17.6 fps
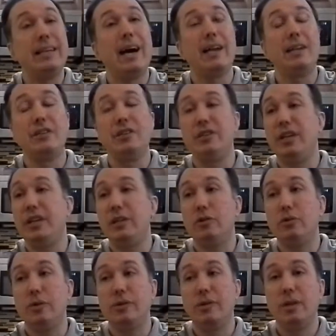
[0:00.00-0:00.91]
not as
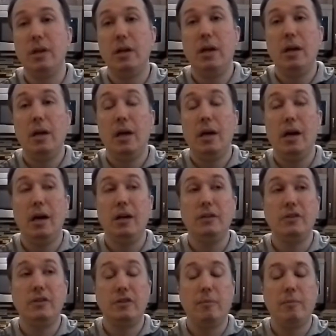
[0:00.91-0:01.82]
dangerous
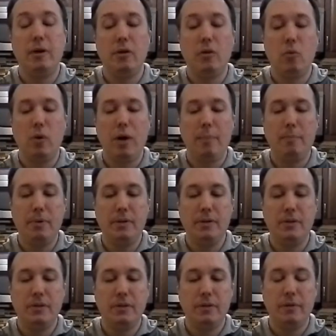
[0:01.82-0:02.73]
as some other
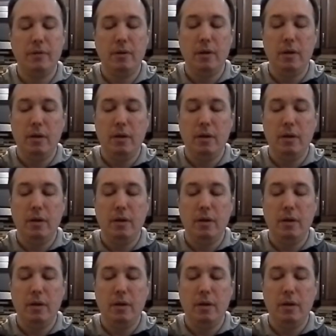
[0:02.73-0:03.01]
weapons.